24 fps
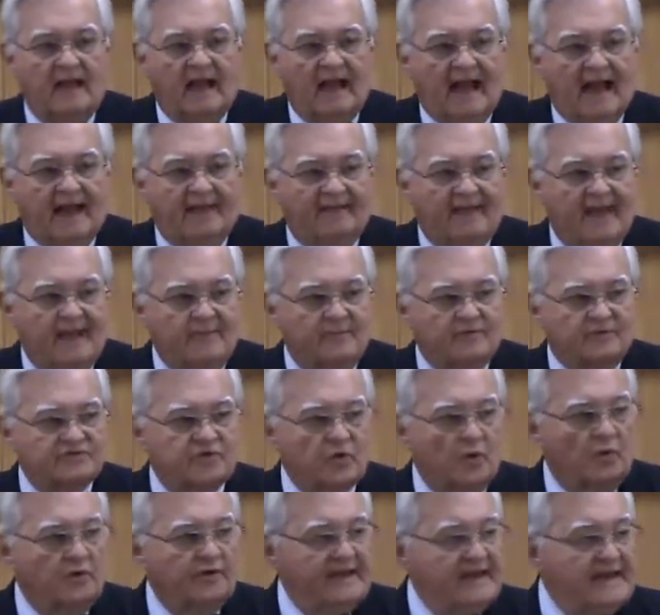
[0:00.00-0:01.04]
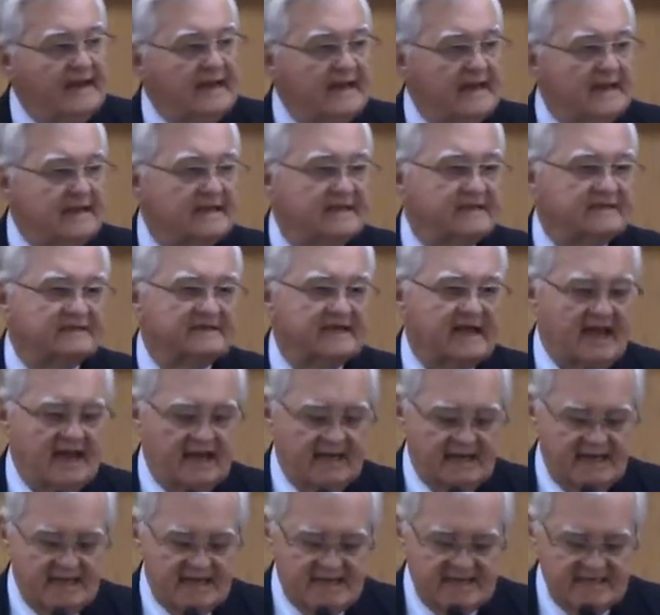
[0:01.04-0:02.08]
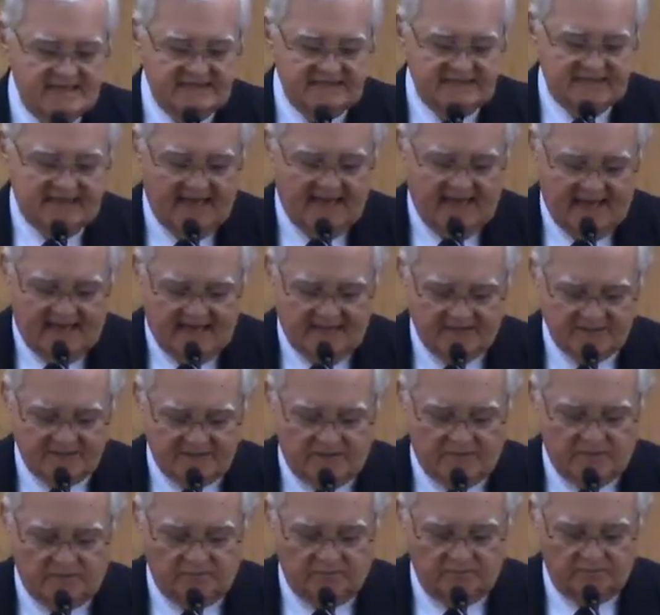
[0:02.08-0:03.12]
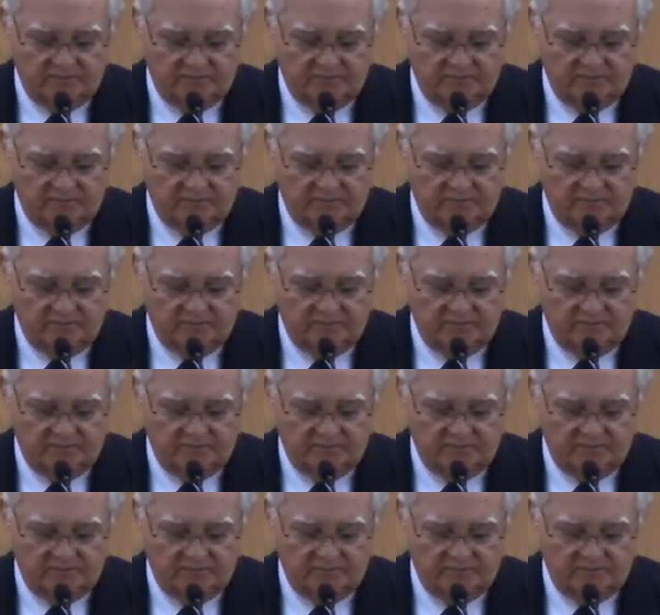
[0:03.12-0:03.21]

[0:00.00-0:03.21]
And that was Cornelius and his household.